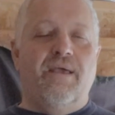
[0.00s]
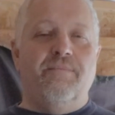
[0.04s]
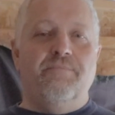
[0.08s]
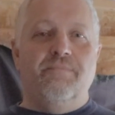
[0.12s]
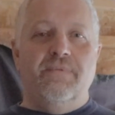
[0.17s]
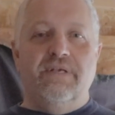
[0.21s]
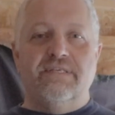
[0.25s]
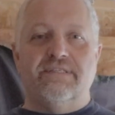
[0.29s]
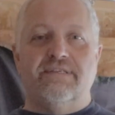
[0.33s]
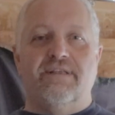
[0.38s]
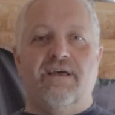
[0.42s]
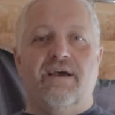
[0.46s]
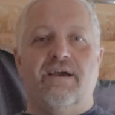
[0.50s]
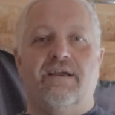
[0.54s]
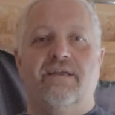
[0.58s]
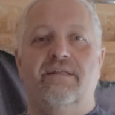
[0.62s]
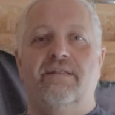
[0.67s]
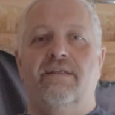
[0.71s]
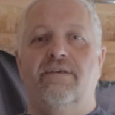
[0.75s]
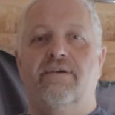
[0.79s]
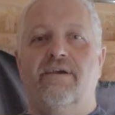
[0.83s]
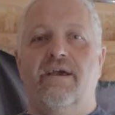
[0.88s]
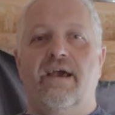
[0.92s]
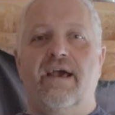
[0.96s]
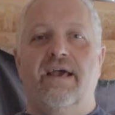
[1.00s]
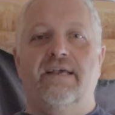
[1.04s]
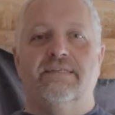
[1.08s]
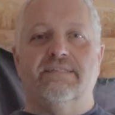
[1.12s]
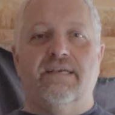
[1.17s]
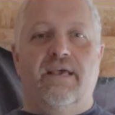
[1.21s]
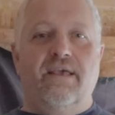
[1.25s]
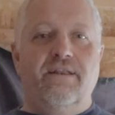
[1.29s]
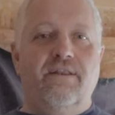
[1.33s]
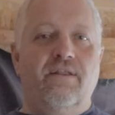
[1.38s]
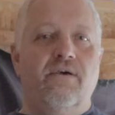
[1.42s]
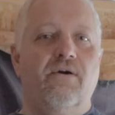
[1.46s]
I miss talking to you
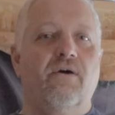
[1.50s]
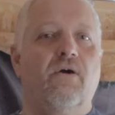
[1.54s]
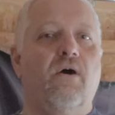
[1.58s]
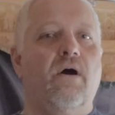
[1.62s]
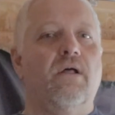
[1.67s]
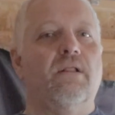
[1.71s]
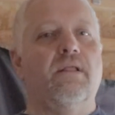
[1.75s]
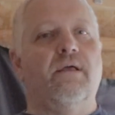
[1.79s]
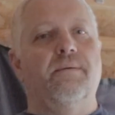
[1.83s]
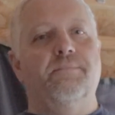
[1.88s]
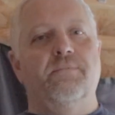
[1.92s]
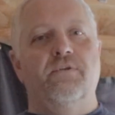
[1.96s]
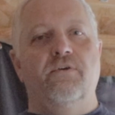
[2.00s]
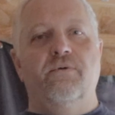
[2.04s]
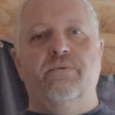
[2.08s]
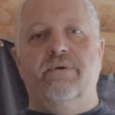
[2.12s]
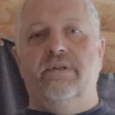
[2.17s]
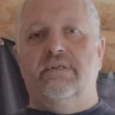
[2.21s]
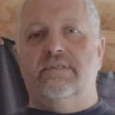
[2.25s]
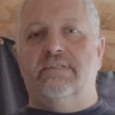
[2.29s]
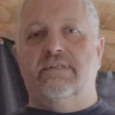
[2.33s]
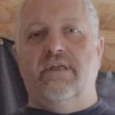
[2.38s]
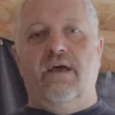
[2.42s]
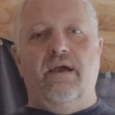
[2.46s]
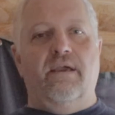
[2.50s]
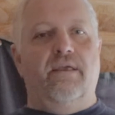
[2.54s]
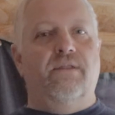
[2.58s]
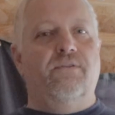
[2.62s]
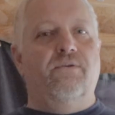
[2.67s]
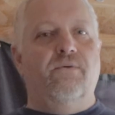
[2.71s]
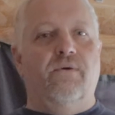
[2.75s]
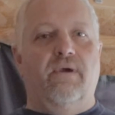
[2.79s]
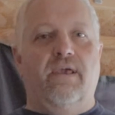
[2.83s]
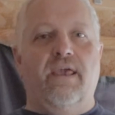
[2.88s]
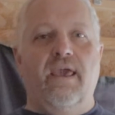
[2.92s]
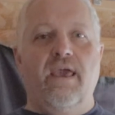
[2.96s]
guys. I know all I'm doing is talking
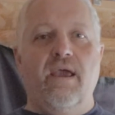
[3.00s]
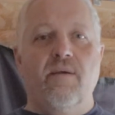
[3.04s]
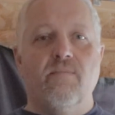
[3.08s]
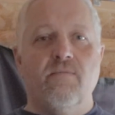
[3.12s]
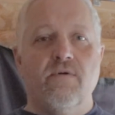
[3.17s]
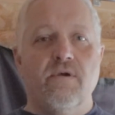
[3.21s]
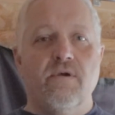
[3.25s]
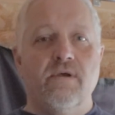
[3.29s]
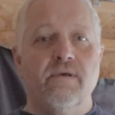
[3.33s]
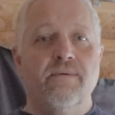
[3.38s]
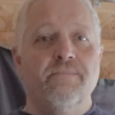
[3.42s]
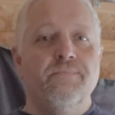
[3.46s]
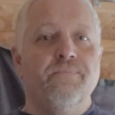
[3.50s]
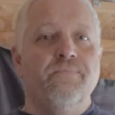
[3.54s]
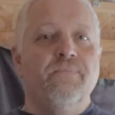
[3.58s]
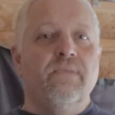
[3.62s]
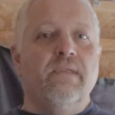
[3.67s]
to a camera,